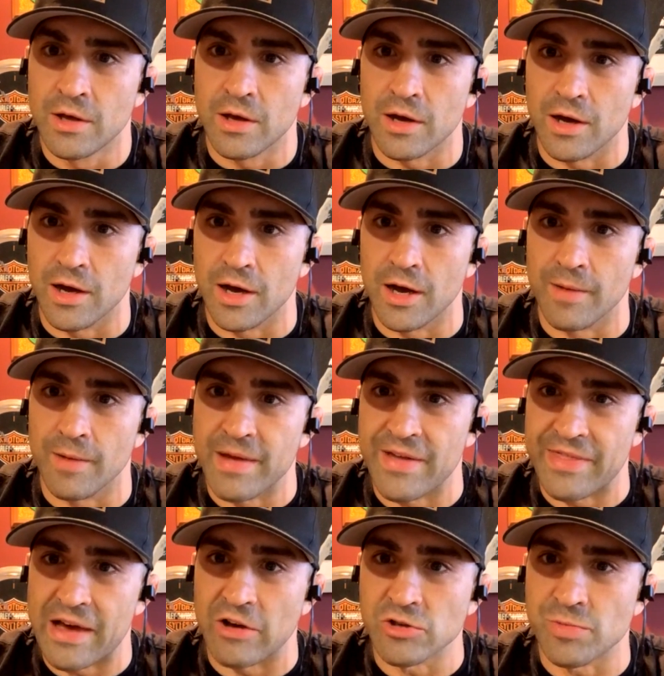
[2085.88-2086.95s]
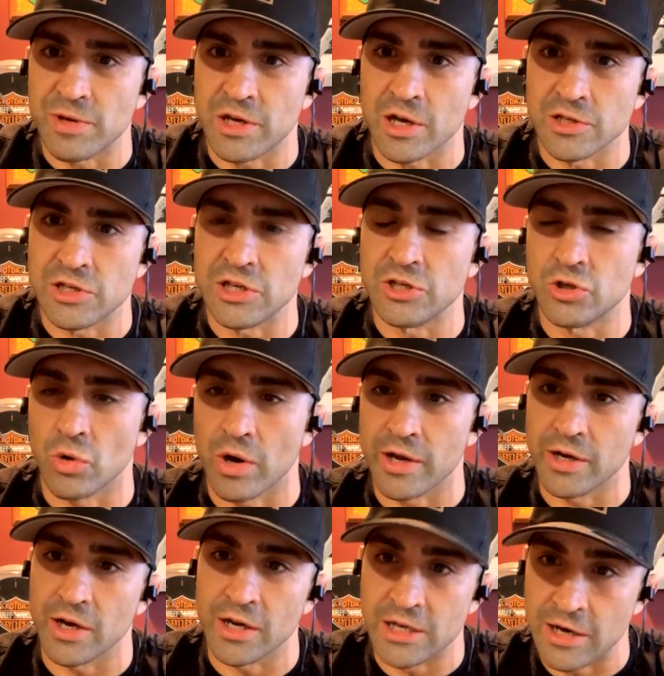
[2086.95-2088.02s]
And that was because he joined
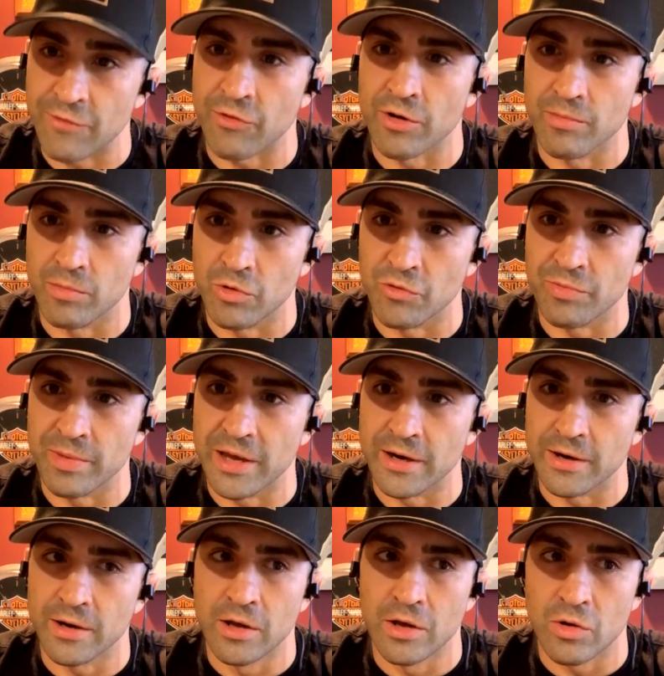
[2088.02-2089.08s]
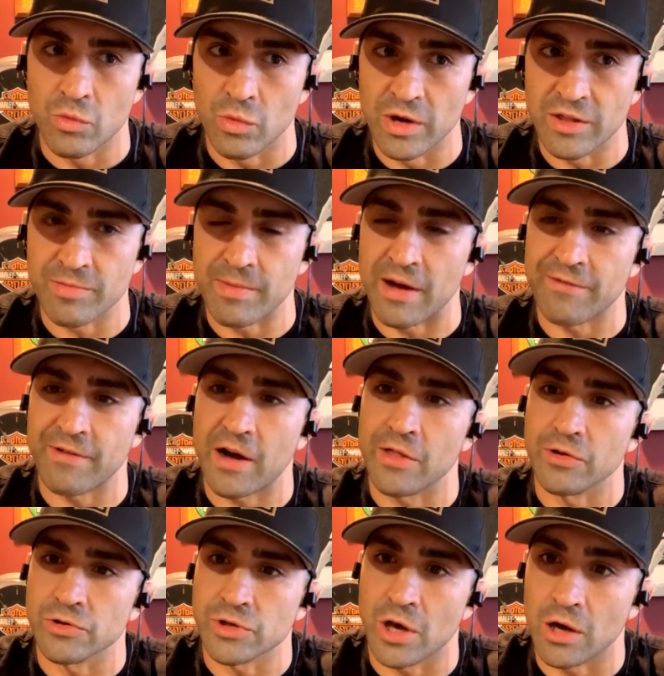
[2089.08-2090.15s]
a different movement with my
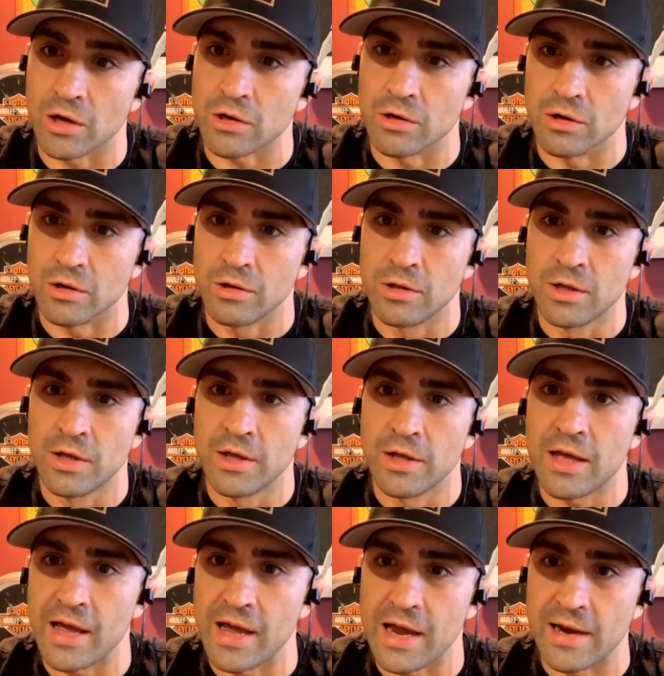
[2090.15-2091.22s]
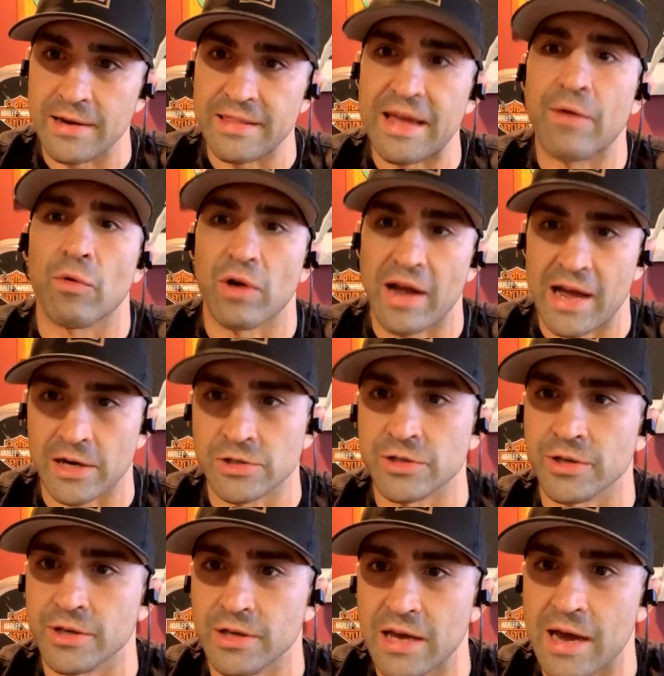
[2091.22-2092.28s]
father's uncle, and they were
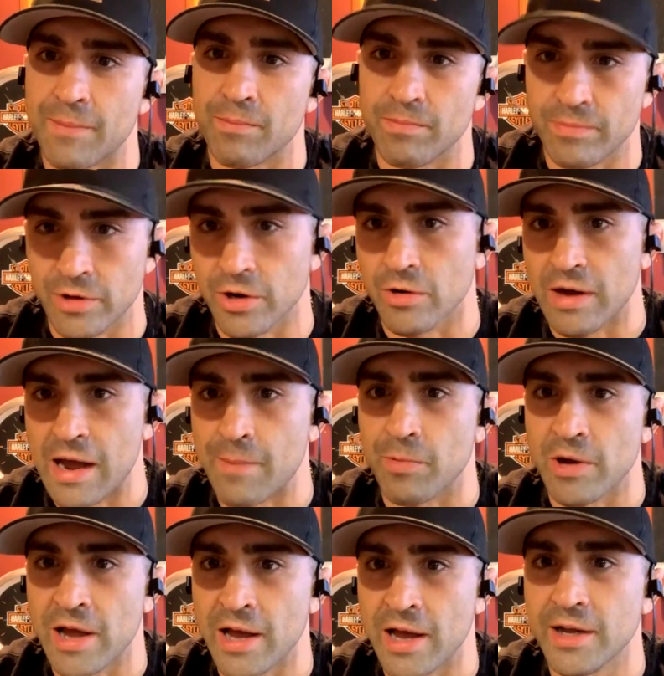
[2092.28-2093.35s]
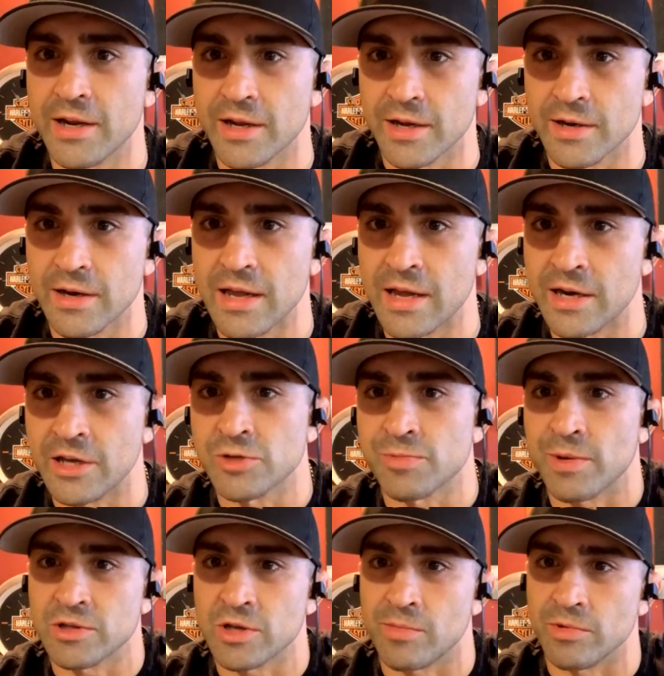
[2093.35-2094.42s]
actually apprehended, and he
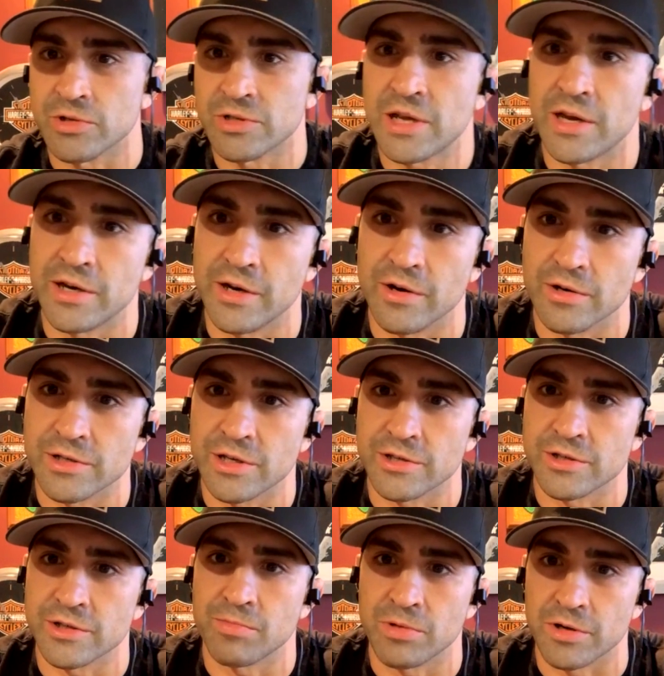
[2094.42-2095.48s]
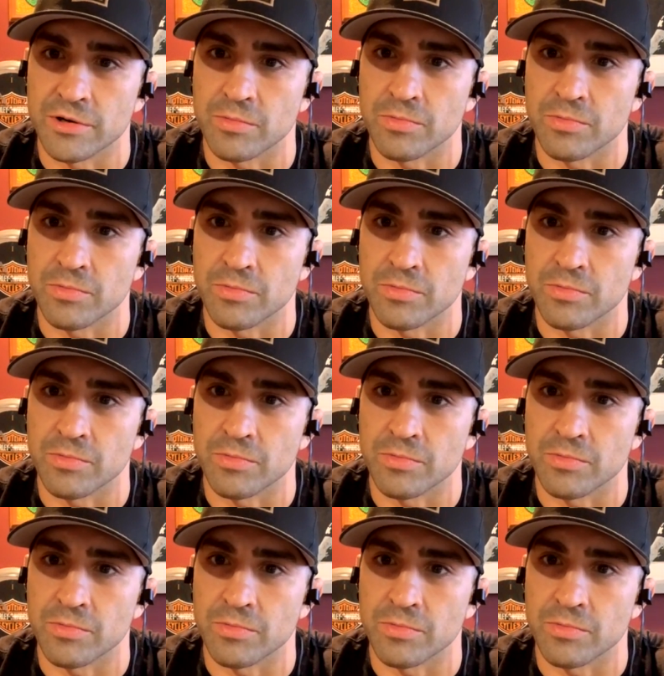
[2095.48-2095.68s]
spent almost 10 years as a political